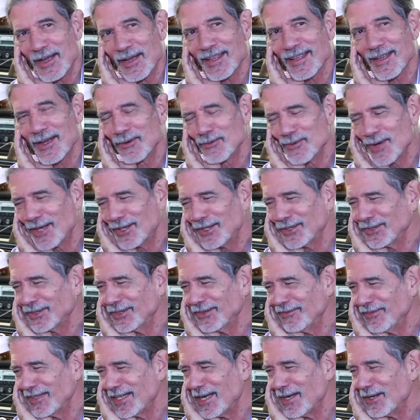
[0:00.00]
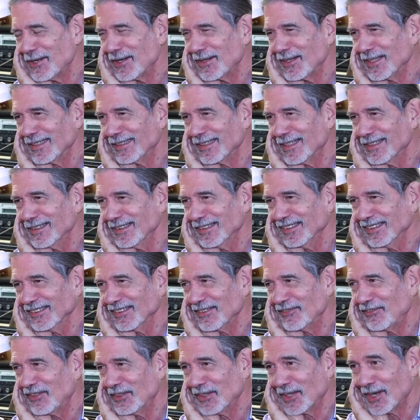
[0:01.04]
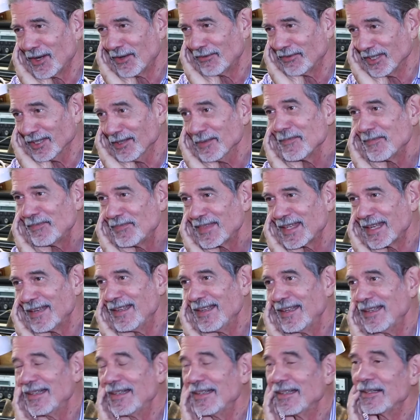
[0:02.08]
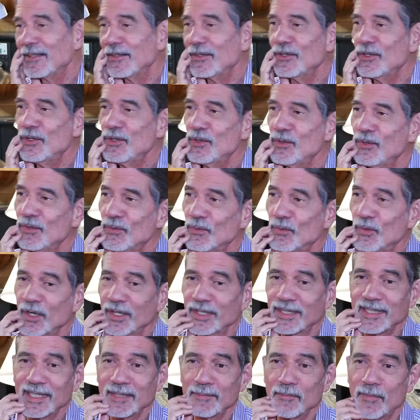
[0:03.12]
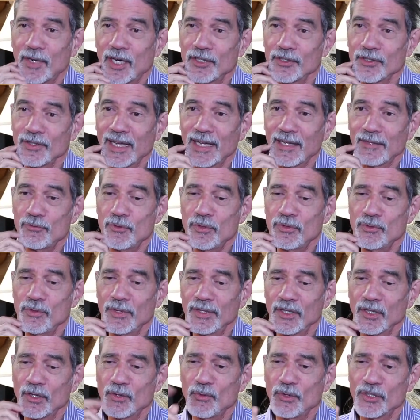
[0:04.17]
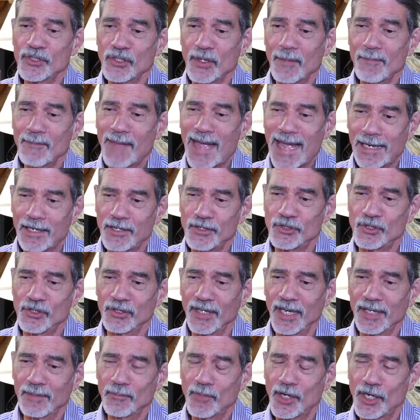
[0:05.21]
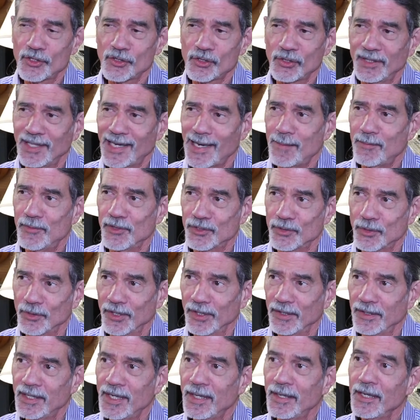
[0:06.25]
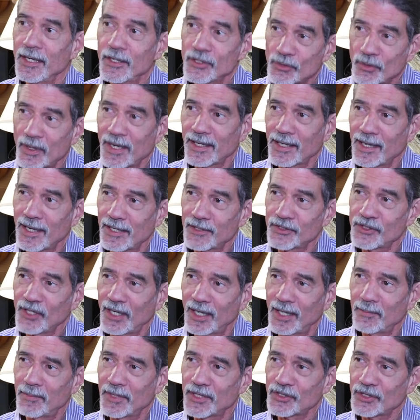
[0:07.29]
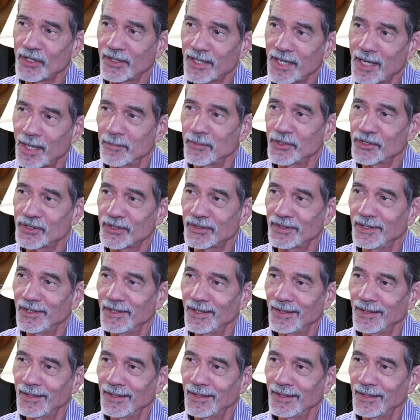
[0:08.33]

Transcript: a relative here in Philadelphia, who worked at who was a manager at Marshall Laboratory. So I got a job as a chemist